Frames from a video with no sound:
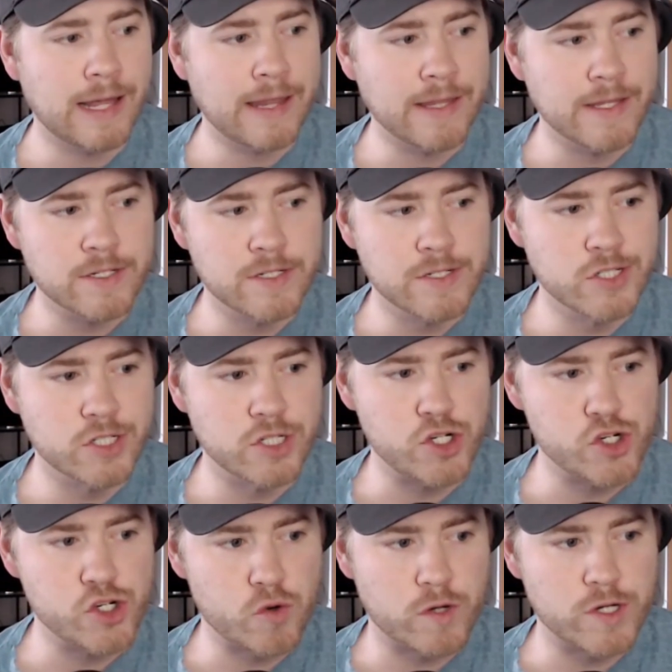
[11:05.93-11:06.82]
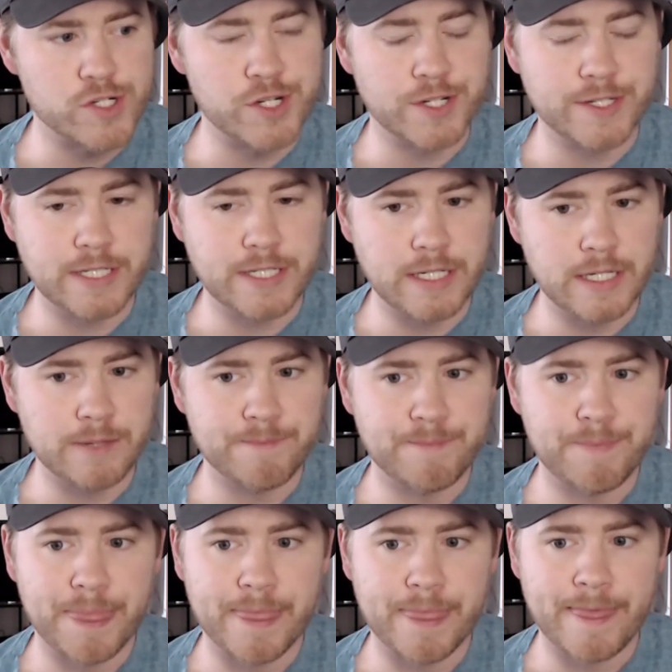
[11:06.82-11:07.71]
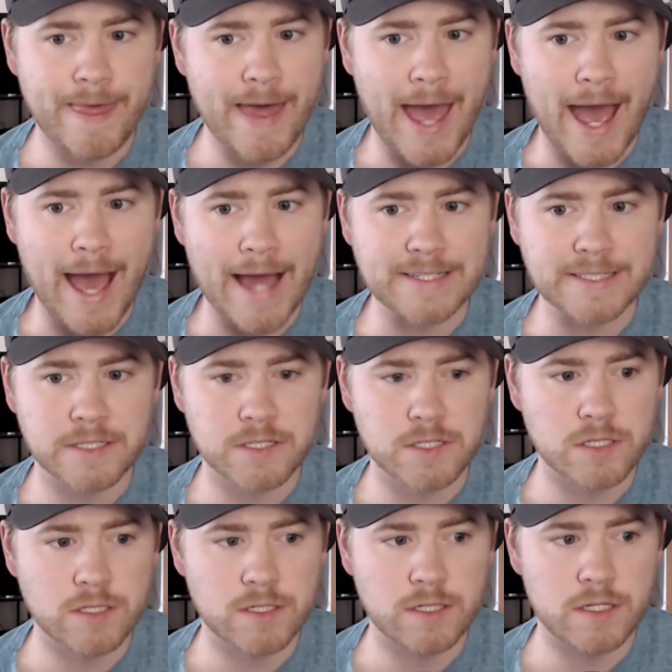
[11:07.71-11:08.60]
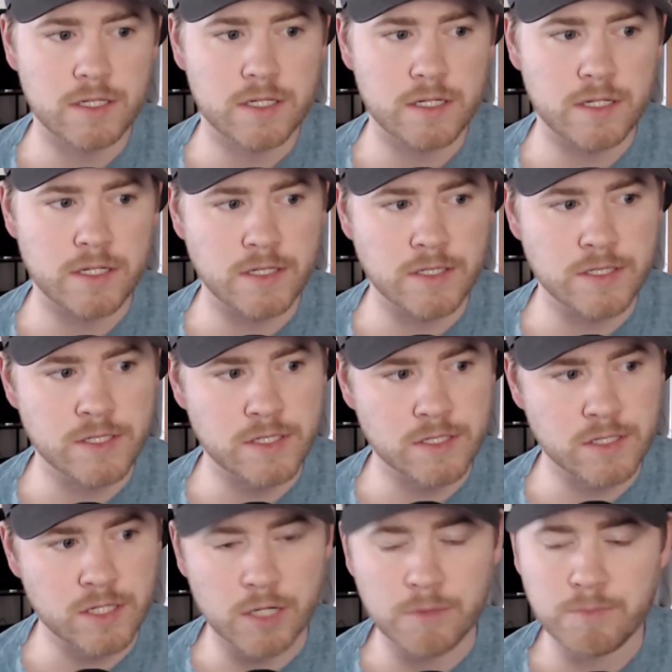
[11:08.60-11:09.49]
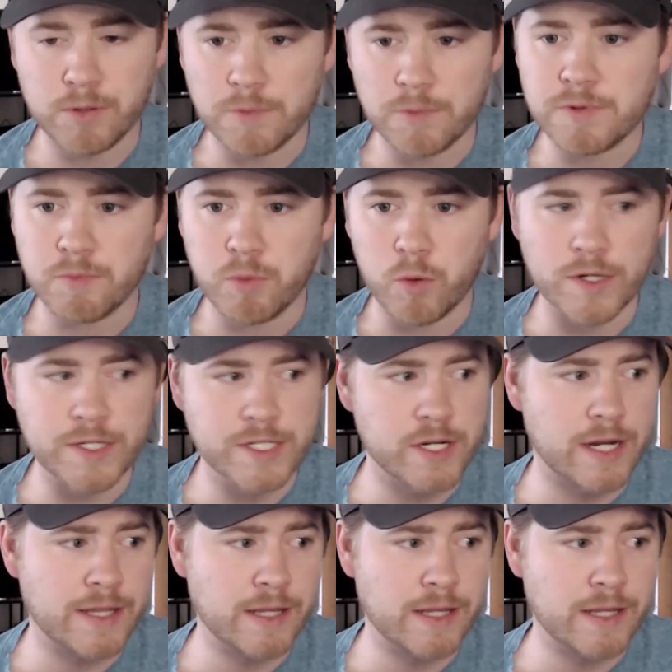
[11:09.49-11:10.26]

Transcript: This is a Georgia team that is going to put up some points here.